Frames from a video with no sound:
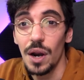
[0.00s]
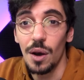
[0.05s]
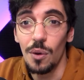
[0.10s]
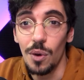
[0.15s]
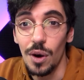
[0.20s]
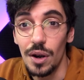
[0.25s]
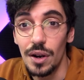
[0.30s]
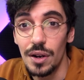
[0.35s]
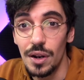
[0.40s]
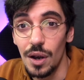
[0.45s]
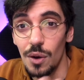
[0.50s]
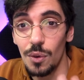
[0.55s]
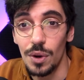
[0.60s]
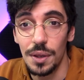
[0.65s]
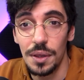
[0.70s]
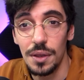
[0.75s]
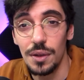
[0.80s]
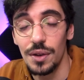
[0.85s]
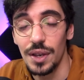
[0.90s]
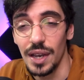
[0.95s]
I want to know
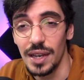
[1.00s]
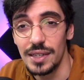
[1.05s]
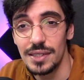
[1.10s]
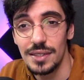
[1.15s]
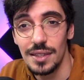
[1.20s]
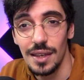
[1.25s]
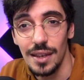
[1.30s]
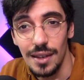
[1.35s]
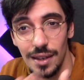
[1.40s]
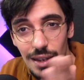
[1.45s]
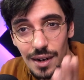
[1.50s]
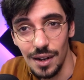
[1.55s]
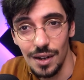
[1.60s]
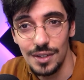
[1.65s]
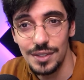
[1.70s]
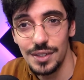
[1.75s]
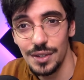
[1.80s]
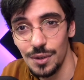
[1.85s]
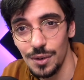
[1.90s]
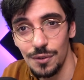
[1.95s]
what you guys think. And
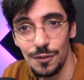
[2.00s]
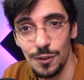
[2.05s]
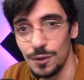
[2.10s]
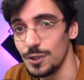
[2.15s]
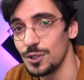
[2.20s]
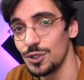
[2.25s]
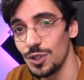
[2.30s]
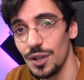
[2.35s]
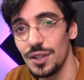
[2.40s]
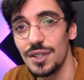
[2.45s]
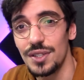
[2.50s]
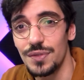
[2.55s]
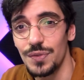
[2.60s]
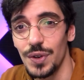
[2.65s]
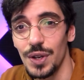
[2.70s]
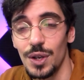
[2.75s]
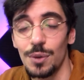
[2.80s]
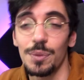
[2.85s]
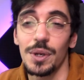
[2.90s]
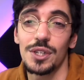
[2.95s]
also, if you enjoyed this
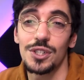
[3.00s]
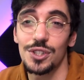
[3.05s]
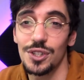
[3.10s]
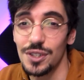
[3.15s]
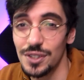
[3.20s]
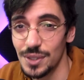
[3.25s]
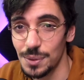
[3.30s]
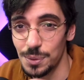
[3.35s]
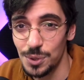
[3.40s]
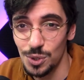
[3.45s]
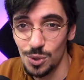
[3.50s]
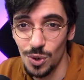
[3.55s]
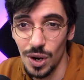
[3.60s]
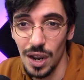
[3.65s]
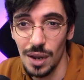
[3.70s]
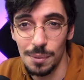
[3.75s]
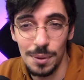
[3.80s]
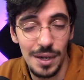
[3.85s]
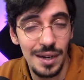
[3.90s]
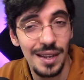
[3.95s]
video, make sure to
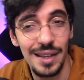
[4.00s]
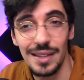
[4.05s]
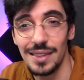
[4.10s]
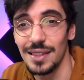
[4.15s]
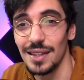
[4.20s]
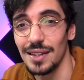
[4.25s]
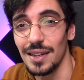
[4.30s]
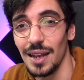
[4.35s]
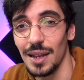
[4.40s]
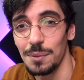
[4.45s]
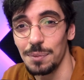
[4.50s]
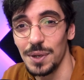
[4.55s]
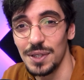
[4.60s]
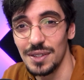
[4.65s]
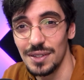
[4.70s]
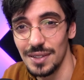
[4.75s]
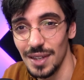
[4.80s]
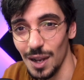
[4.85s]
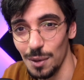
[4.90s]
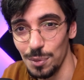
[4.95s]
subscribe and hit the like
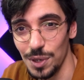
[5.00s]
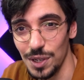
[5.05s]
button down